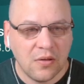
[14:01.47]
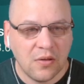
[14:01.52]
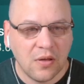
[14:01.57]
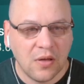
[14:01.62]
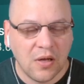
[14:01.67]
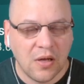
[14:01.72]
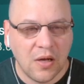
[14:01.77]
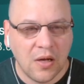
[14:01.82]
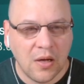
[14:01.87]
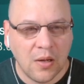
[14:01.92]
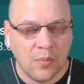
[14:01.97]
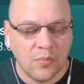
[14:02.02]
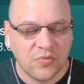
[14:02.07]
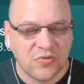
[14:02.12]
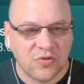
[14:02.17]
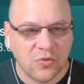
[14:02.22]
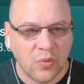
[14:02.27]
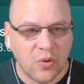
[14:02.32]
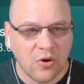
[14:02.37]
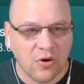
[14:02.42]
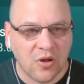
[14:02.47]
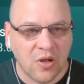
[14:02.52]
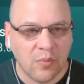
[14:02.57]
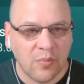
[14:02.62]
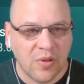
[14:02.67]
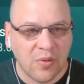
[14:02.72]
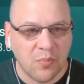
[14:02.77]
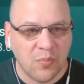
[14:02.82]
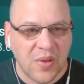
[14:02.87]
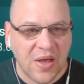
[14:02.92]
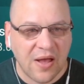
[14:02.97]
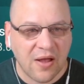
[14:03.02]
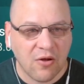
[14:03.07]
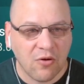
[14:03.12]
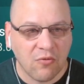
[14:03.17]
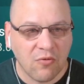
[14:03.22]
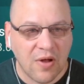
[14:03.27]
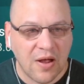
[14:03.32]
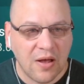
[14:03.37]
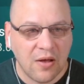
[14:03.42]
So we are coming back
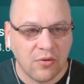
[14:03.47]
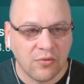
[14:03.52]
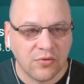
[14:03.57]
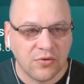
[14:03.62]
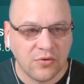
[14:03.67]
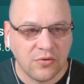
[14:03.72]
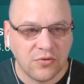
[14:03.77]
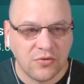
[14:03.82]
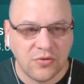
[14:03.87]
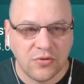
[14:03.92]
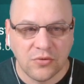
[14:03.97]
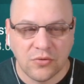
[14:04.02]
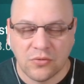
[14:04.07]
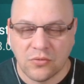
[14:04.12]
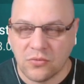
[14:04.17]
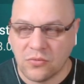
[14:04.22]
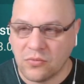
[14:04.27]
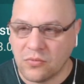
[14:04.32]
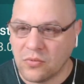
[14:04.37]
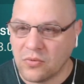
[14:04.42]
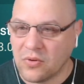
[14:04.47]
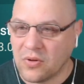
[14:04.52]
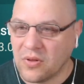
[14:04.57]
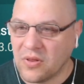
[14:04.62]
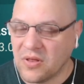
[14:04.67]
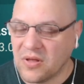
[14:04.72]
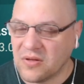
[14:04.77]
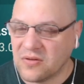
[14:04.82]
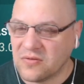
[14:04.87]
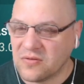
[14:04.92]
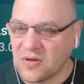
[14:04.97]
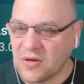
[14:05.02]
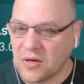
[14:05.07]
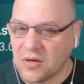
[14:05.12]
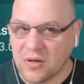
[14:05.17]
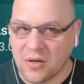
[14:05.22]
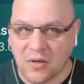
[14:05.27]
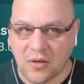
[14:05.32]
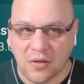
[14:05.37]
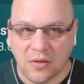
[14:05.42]
around to this
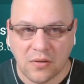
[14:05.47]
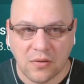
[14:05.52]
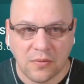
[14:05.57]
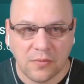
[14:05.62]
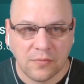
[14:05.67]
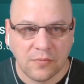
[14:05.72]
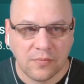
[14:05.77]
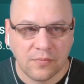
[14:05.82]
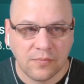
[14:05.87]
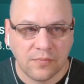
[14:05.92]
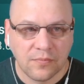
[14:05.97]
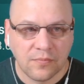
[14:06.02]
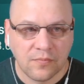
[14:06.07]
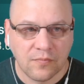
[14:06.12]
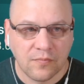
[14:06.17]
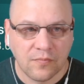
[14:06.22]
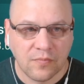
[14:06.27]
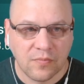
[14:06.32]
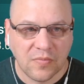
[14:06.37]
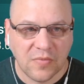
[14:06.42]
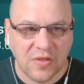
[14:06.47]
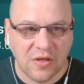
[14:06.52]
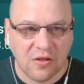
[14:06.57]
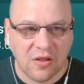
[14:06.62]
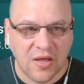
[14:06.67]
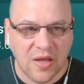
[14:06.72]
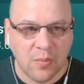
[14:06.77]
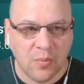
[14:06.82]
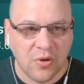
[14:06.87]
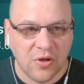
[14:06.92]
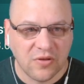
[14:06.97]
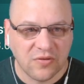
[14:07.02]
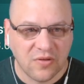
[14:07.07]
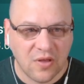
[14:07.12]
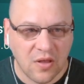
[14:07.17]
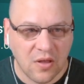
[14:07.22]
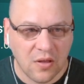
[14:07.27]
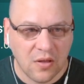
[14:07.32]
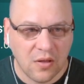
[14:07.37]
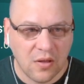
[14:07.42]
the clan boss
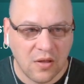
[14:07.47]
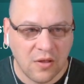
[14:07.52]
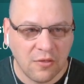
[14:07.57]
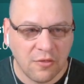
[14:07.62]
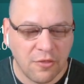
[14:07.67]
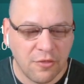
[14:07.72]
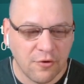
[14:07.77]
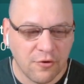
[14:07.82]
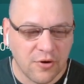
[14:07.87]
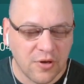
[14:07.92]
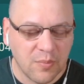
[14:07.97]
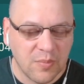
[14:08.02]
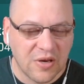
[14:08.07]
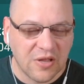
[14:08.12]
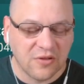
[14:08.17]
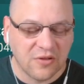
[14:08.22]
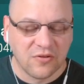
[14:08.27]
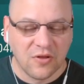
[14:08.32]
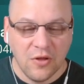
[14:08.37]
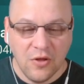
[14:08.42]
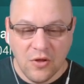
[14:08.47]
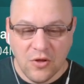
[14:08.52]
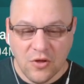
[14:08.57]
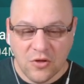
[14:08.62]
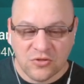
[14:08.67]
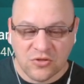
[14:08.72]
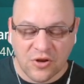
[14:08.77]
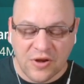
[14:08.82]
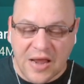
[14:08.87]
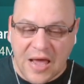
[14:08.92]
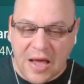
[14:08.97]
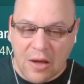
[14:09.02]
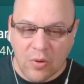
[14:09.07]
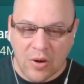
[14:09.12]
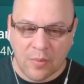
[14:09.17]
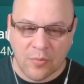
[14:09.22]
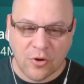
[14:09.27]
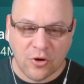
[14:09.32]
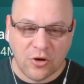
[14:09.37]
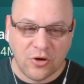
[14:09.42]
key in 30 minutes. So now what
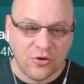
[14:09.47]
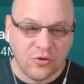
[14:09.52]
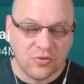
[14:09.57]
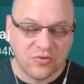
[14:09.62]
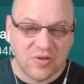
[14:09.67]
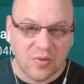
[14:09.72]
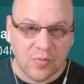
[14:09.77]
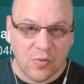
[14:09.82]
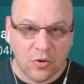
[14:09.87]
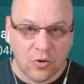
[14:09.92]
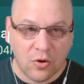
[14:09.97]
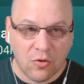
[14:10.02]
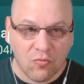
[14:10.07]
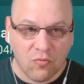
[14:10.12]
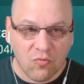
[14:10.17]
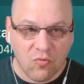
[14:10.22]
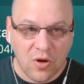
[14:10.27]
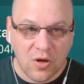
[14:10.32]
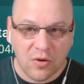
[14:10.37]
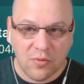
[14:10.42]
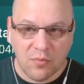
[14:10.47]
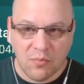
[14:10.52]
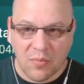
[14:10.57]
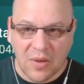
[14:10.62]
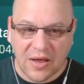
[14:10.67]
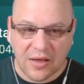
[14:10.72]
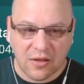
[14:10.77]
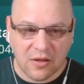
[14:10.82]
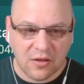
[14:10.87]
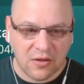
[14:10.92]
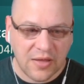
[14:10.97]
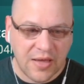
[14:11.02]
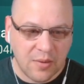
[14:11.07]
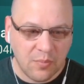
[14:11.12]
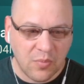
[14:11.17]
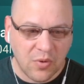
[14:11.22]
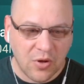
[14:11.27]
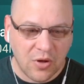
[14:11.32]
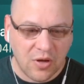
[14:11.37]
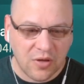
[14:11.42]
I'm going to do is I'm going to run my
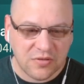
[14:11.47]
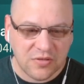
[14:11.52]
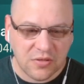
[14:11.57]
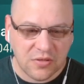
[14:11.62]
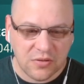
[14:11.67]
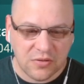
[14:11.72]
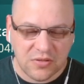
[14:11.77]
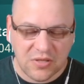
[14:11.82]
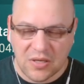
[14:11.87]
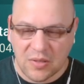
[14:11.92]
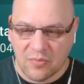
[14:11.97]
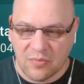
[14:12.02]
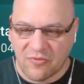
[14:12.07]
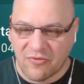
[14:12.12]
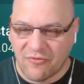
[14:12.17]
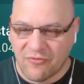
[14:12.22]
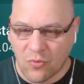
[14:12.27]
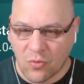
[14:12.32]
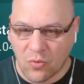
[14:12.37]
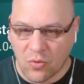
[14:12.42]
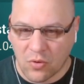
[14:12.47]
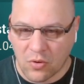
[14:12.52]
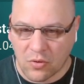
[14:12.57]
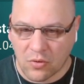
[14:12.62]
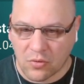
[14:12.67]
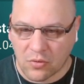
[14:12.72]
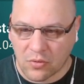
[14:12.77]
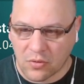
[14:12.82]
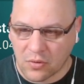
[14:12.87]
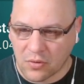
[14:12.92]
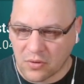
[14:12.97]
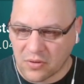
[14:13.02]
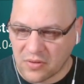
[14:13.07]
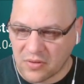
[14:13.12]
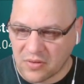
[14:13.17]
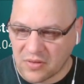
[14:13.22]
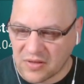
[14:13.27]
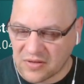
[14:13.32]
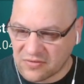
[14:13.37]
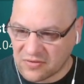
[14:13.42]
clan boss team for
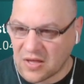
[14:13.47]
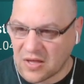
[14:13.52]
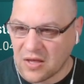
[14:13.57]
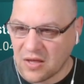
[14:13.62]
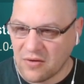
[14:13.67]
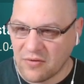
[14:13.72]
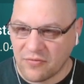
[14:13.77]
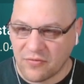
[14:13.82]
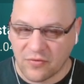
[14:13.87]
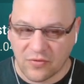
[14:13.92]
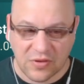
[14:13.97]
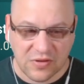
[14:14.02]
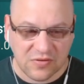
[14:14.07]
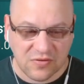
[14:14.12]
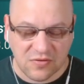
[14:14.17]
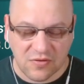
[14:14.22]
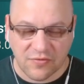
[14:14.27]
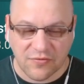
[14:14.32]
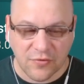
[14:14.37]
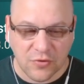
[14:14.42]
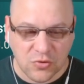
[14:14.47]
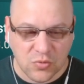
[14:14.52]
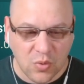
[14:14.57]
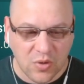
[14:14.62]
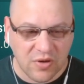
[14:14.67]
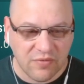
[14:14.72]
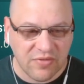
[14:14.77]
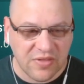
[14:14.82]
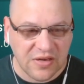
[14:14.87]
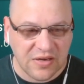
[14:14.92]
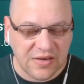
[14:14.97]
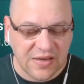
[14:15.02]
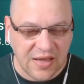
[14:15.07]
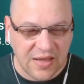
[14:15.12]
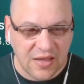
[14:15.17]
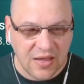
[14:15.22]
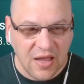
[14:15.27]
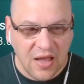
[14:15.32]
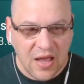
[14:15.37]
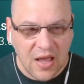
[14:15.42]
this key. This is the first one of the
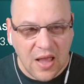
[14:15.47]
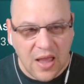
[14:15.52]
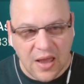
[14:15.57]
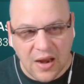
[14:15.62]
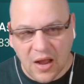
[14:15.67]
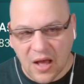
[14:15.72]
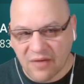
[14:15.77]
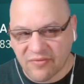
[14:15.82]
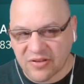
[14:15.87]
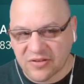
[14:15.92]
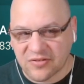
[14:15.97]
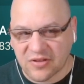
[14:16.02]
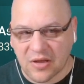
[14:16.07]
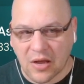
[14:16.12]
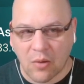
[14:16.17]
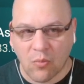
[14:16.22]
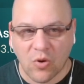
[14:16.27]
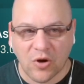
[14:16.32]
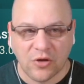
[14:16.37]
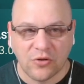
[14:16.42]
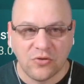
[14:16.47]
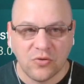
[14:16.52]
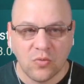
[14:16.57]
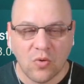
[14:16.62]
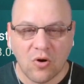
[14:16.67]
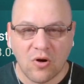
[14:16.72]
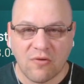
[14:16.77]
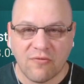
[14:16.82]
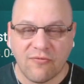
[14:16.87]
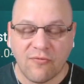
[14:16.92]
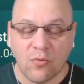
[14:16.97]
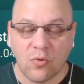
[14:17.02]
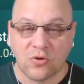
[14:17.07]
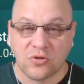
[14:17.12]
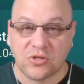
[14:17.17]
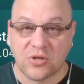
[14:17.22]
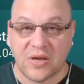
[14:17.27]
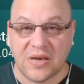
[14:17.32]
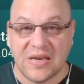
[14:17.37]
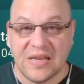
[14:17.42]
day. And obviously I want to do all 4.
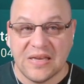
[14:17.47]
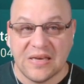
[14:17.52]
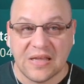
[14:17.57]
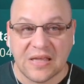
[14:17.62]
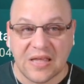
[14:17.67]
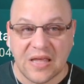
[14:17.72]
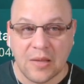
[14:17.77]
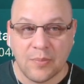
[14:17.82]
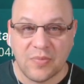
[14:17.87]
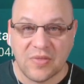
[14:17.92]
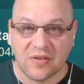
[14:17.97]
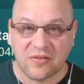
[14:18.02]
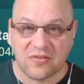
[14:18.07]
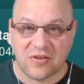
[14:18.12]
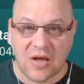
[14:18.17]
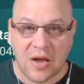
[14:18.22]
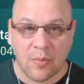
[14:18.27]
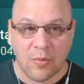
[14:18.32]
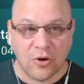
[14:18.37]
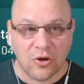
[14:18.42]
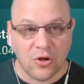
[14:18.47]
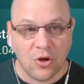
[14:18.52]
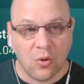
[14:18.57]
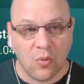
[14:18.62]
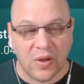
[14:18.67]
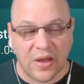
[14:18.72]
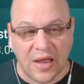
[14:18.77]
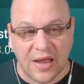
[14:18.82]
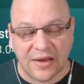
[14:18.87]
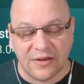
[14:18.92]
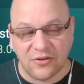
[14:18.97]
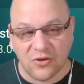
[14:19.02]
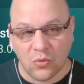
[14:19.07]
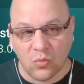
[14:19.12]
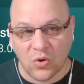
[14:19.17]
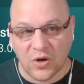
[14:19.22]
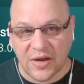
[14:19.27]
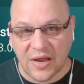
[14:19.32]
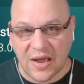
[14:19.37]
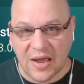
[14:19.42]
So I need to keep this timer going. I don't
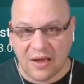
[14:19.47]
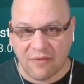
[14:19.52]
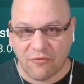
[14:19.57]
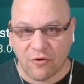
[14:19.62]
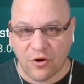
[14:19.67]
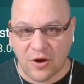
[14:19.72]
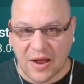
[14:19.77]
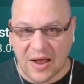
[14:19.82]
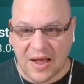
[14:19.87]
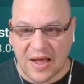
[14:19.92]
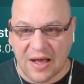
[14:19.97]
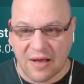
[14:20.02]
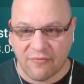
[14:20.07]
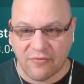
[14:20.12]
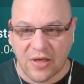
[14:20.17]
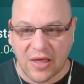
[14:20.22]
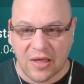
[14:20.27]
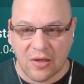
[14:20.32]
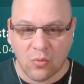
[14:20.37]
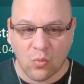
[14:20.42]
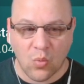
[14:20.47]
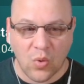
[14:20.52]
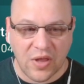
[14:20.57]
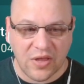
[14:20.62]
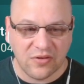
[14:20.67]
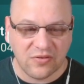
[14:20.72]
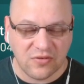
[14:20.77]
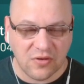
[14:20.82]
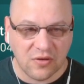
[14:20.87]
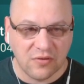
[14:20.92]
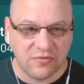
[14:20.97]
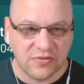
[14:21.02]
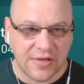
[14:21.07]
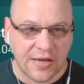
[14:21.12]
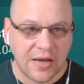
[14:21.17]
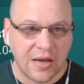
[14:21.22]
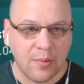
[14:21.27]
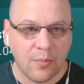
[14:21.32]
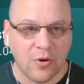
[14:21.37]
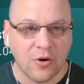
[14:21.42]
want to ever have a waste of
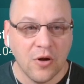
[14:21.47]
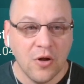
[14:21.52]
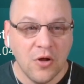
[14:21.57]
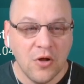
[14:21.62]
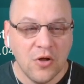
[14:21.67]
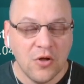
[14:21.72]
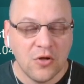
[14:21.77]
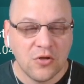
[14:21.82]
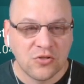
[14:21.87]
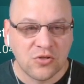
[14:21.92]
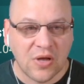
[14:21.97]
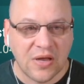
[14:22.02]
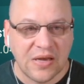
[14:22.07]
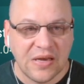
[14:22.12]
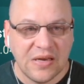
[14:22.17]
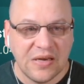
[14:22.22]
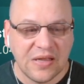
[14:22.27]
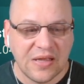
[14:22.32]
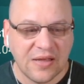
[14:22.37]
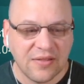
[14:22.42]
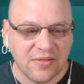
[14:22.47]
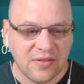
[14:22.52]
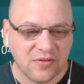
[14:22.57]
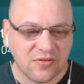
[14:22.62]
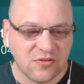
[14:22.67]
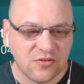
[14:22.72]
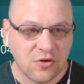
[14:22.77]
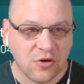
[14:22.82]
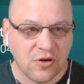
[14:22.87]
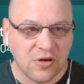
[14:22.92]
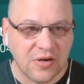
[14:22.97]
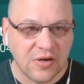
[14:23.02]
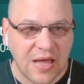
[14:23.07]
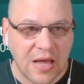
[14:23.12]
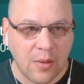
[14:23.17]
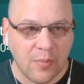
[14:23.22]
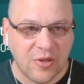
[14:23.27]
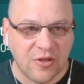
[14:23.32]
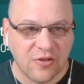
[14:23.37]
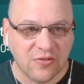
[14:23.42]
timer. So I need to get this started
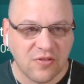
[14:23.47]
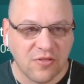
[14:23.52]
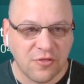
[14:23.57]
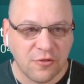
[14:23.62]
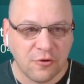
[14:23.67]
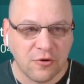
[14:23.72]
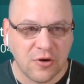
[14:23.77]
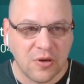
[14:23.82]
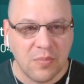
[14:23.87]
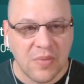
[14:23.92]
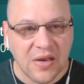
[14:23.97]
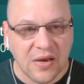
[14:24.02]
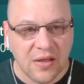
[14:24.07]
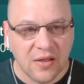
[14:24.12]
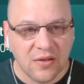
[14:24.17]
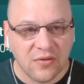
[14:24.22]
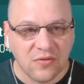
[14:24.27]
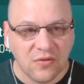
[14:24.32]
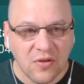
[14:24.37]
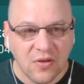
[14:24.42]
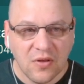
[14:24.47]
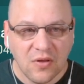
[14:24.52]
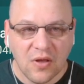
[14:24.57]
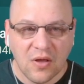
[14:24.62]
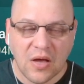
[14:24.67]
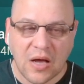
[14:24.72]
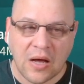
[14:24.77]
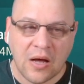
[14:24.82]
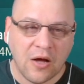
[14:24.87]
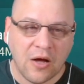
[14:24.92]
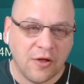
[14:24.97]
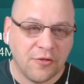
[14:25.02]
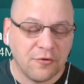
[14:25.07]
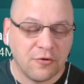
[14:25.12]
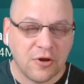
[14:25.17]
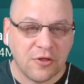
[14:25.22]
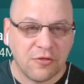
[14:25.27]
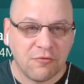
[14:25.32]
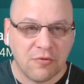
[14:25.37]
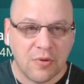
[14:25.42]
now, because in 30 minutes,
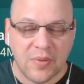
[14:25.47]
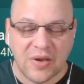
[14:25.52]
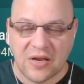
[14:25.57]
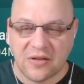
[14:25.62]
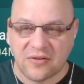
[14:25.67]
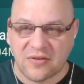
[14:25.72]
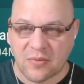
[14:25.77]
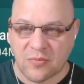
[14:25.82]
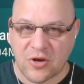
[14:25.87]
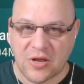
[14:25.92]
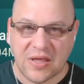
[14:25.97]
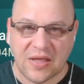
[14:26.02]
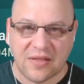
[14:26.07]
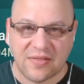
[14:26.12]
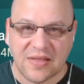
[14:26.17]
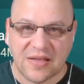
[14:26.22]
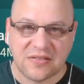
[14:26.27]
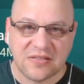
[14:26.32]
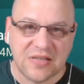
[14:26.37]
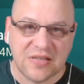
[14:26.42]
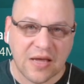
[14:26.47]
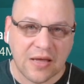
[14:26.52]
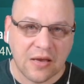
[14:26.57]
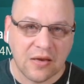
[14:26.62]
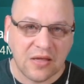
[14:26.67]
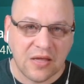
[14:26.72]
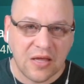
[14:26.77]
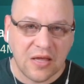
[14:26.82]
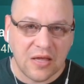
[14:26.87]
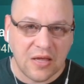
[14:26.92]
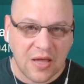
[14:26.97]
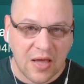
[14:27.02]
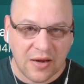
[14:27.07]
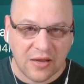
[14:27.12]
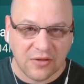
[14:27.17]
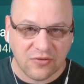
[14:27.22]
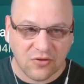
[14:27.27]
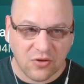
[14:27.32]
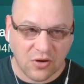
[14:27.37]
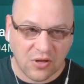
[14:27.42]
33 minutes, I'm going to get that second key and
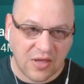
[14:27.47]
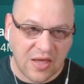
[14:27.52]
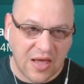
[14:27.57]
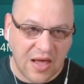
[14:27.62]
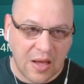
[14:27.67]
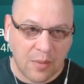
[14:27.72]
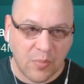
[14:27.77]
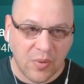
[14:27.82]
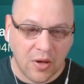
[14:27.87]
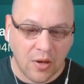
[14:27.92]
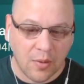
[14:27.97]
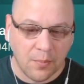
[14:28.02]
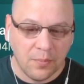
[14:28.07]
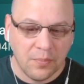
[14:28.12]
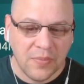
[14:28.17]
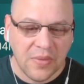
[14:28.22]
it's going to cap up.